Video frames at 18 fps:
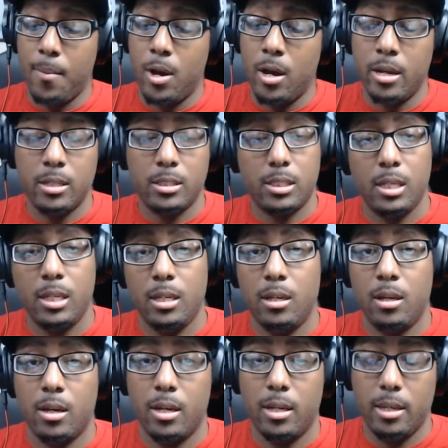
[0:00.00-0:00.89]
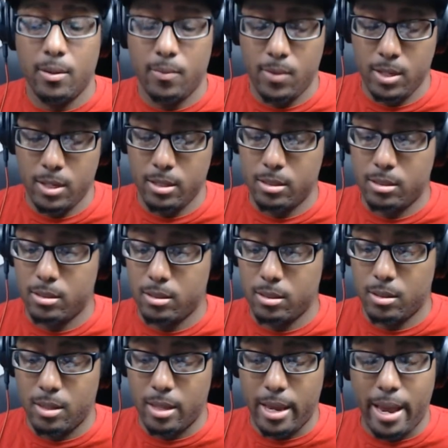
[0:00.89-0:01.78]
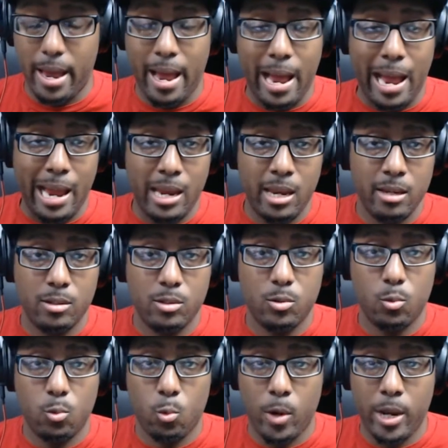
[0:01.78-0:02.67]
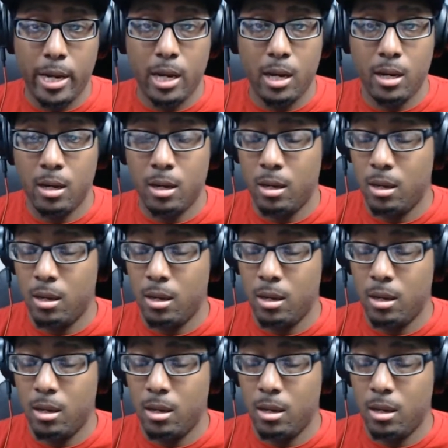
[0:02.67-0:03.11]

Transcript: honestly gonna give this the highest rating